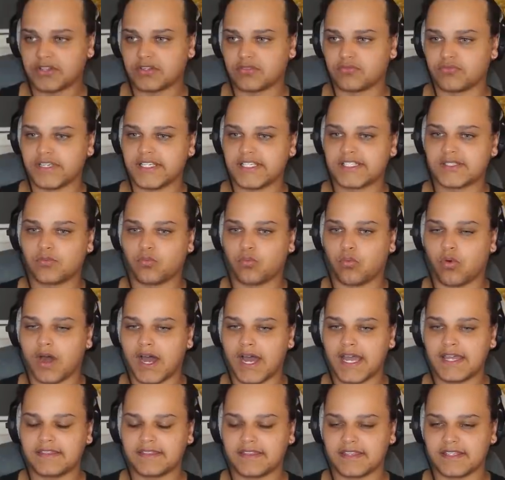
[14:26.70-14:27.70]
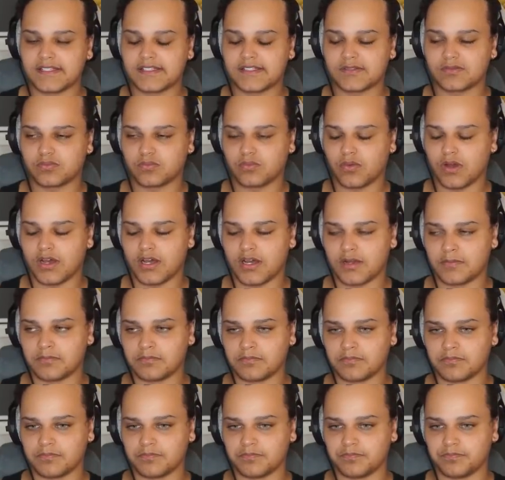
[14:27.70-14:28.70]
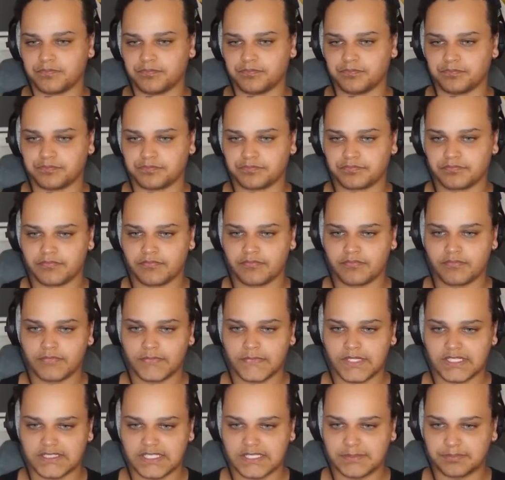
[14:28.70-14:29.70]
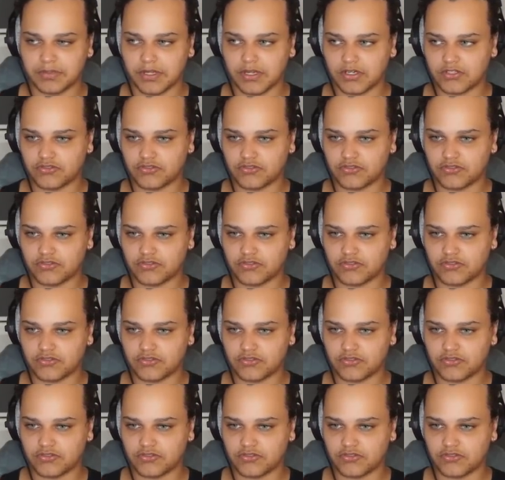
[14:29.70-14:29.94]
the reason why this block